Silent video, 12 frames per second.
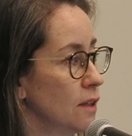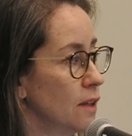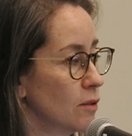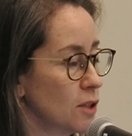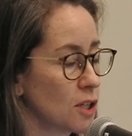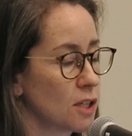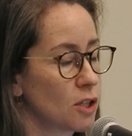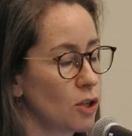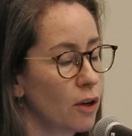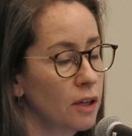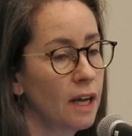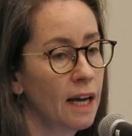there are just
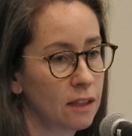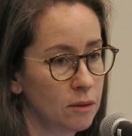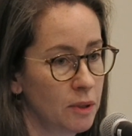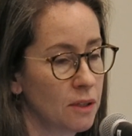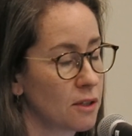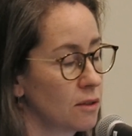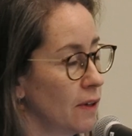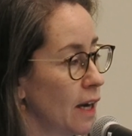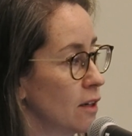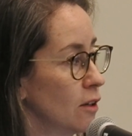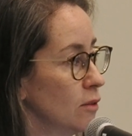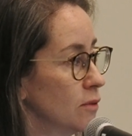certain elements of
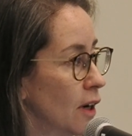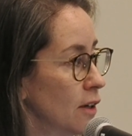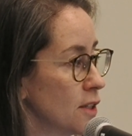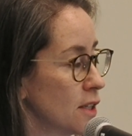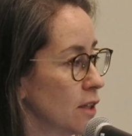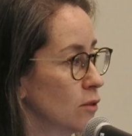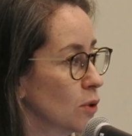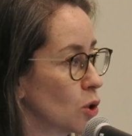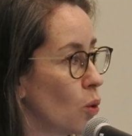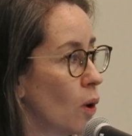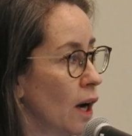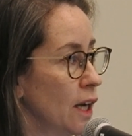adenovirus that are
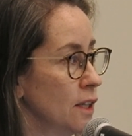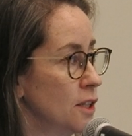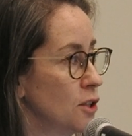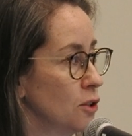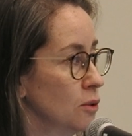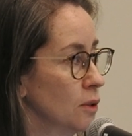required to